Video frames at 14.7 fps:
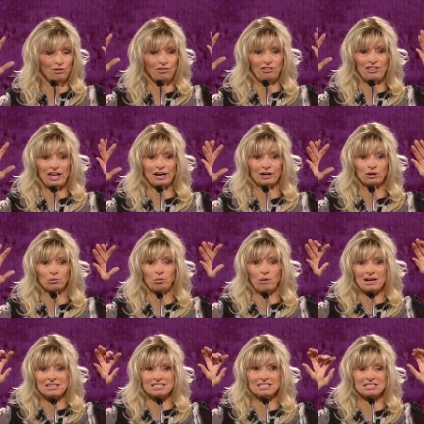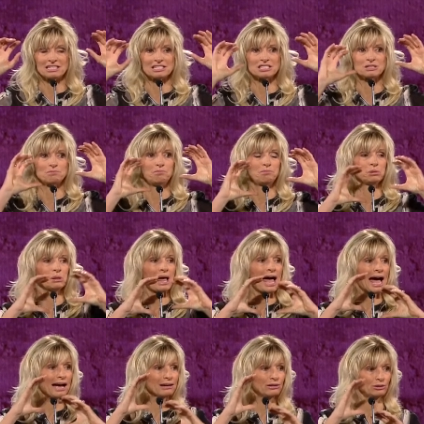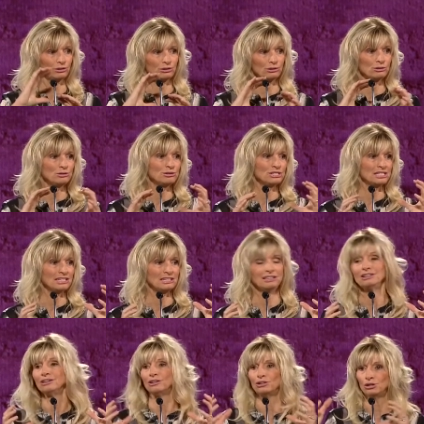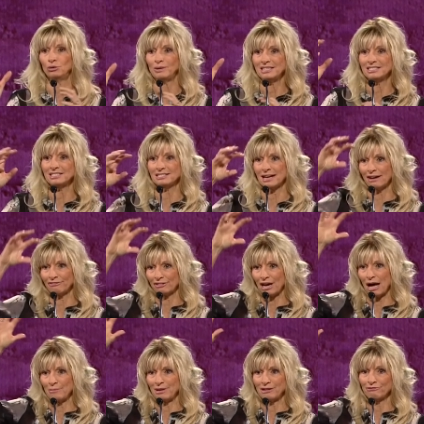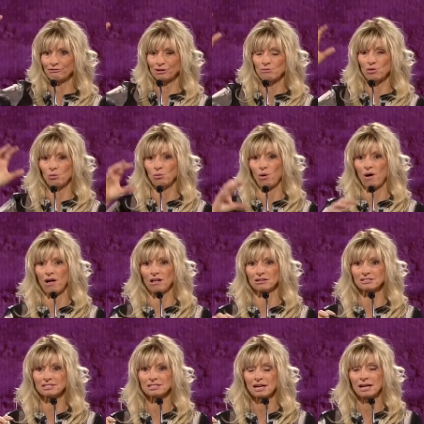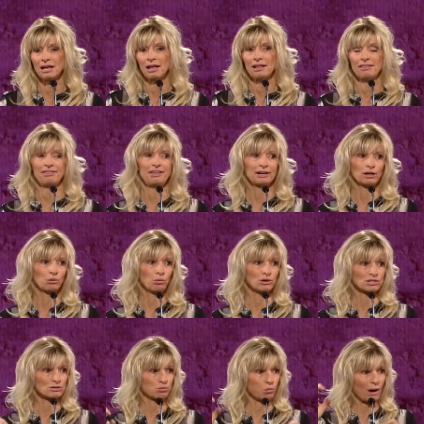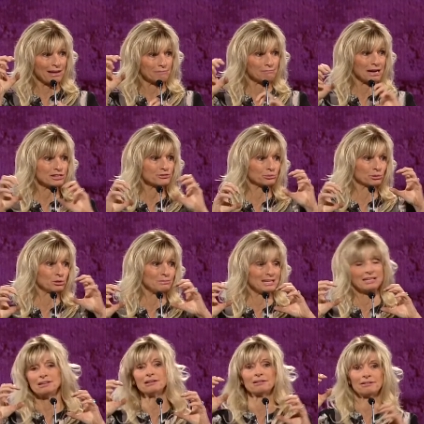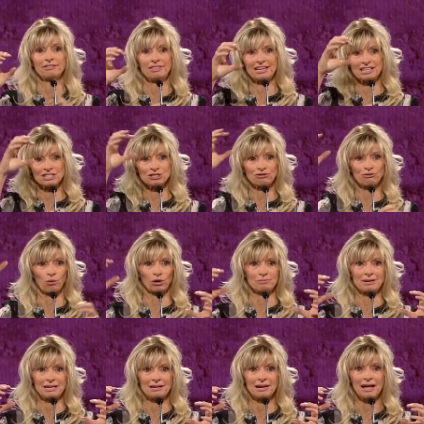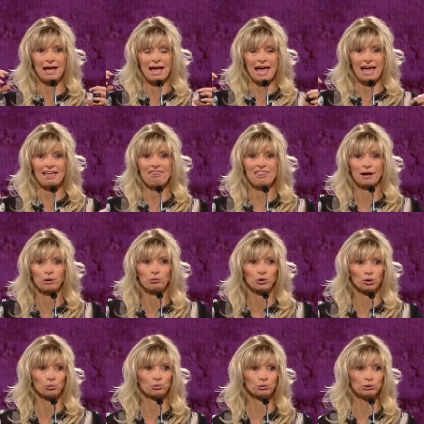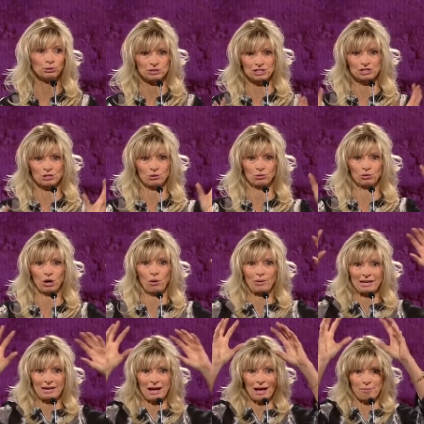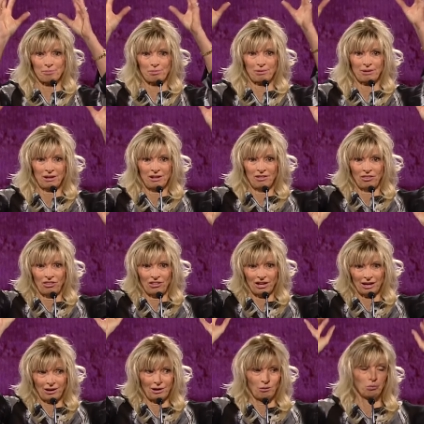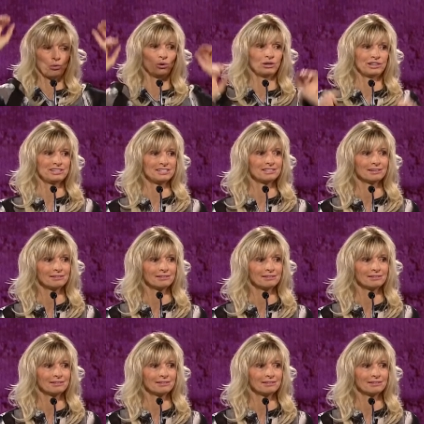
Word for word: there was this black oozy, gooey stuff coming from the walls. There was white mushroomy things forming, and there were roots growing up the wood.